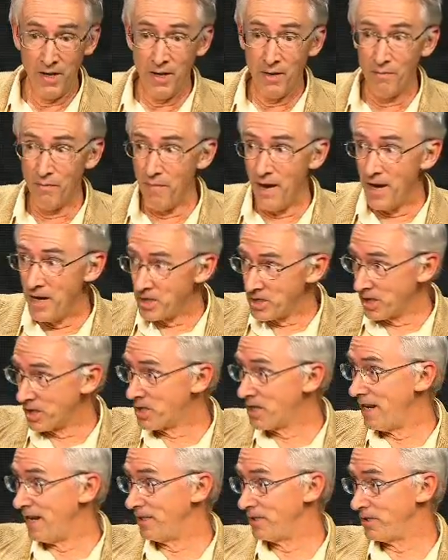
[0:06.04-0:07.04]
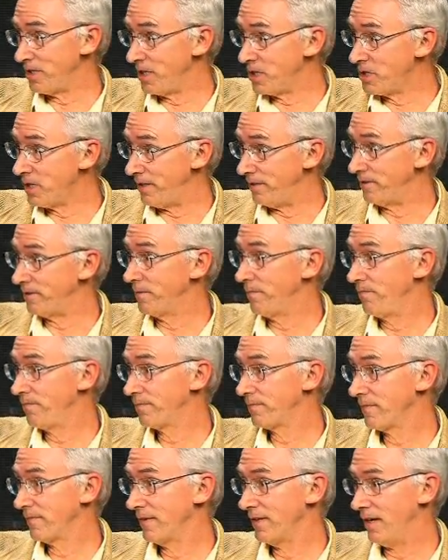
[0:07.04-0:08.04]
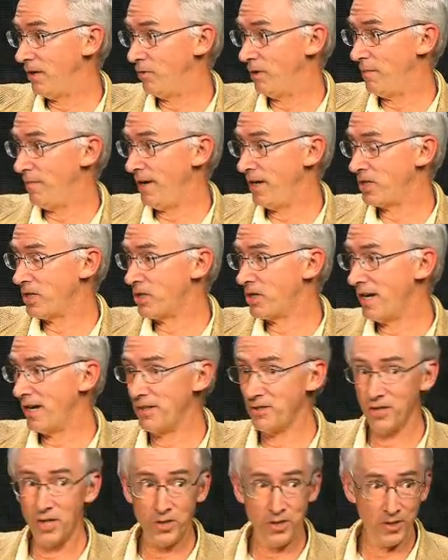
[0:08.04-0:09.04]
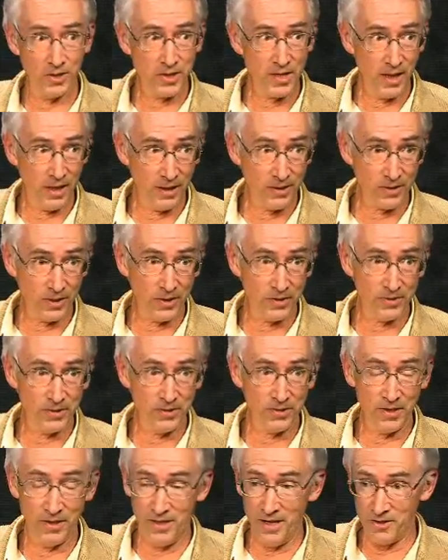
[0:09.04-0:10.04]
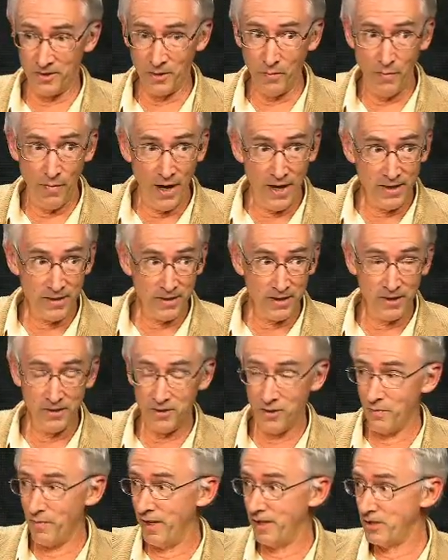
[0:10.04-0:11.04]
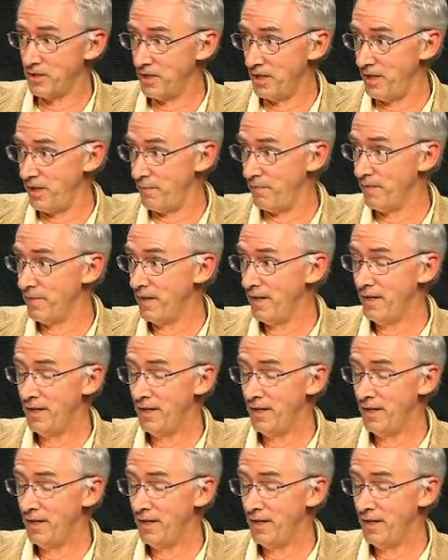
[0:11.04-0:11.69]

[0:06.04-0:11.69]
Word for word: major transitions. And what major transitions tells us is that, as amazing as it might seem,